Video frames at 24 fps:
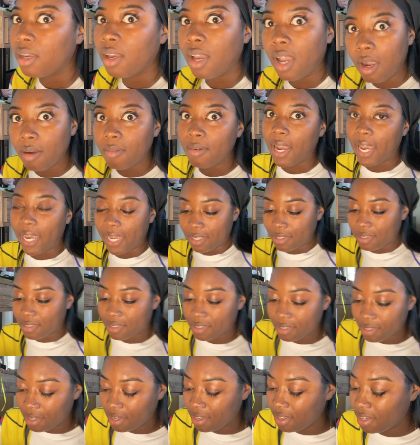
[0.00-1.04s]
All right,
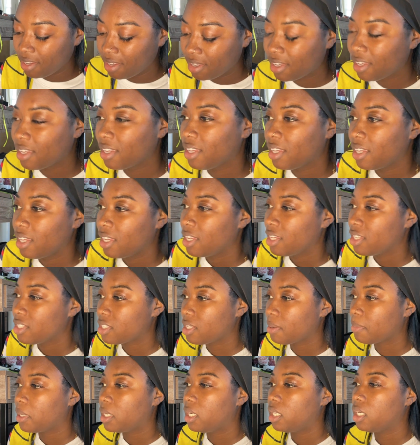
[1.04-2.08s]
so
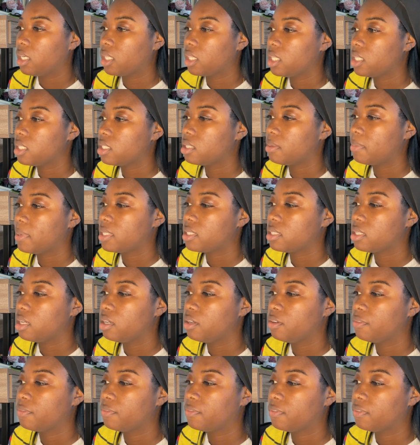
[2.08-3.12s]
I'm gonna hook this to
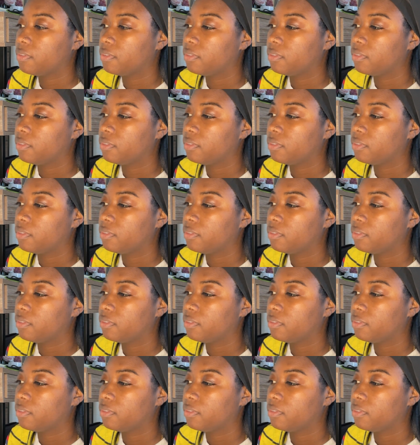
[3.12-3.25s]
myself